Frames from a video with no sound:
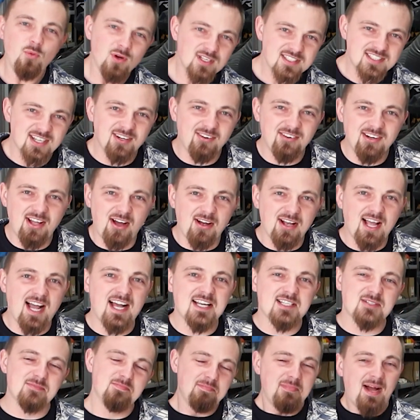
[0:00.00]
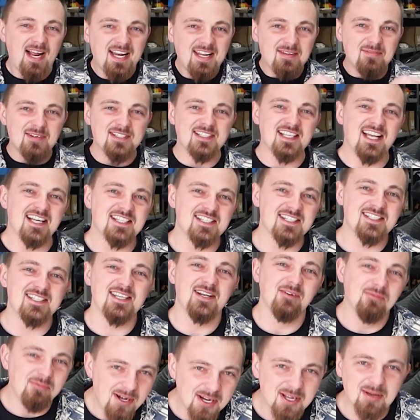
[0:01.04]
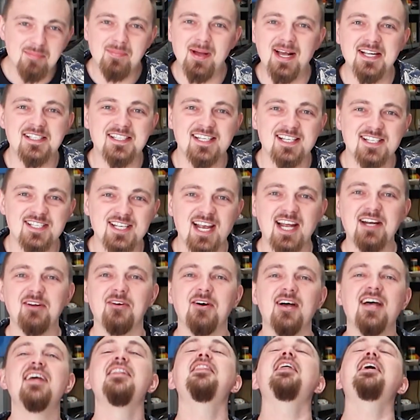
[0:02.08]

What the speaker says: What's going on, guys? My name is Lextasy and welcome back to the channel.